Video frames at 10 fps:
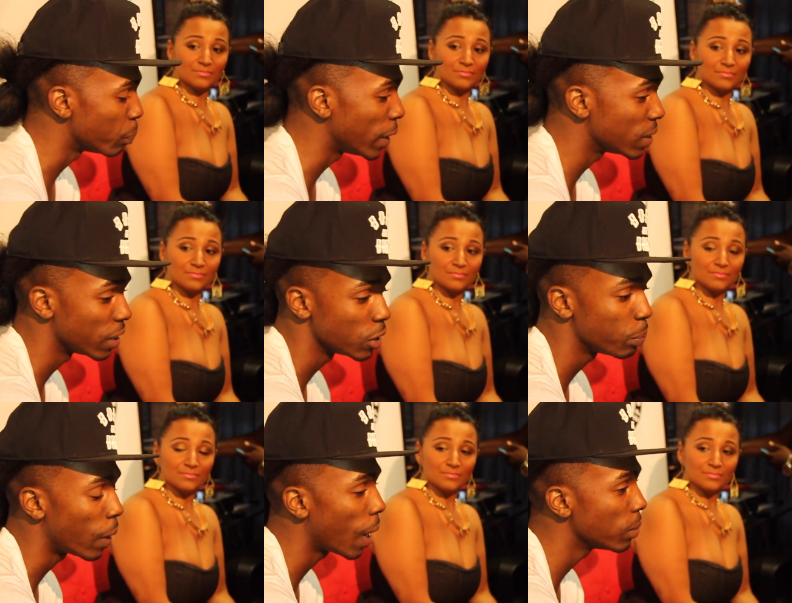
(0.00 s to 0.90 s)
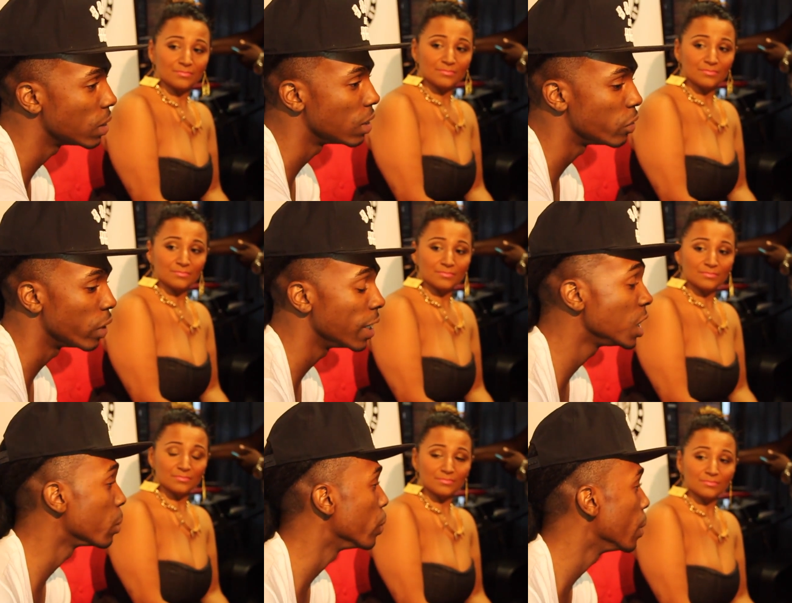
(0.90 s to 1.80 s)
Speaker 1: based on his pops, his
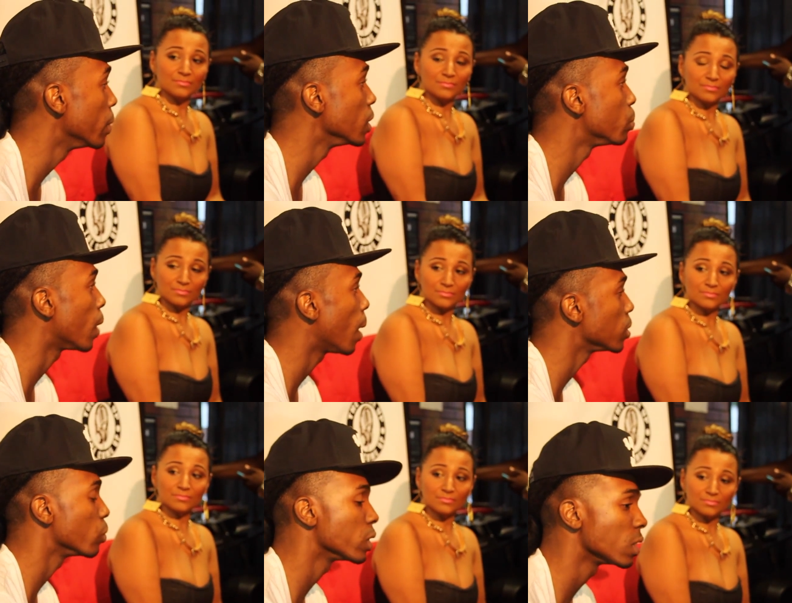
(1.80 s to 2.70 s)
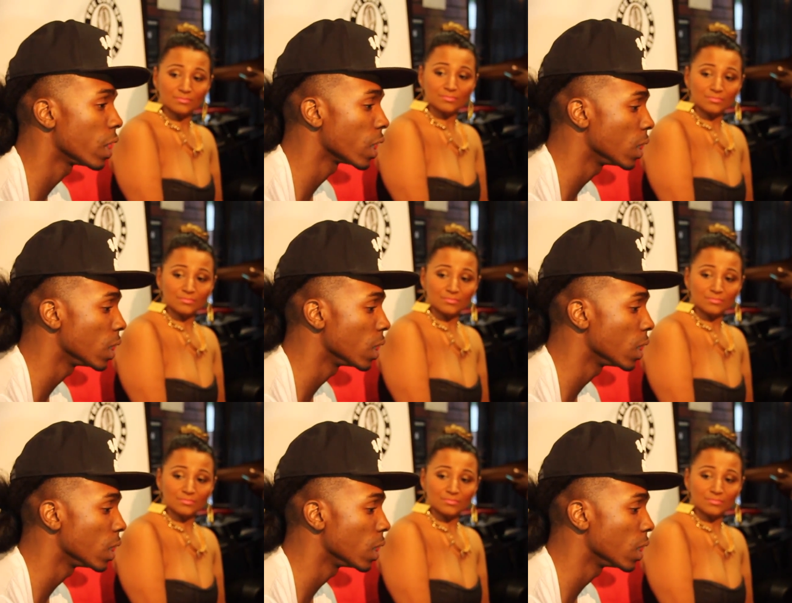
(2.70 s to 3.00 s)
relationship with him and his pops, it wasn't that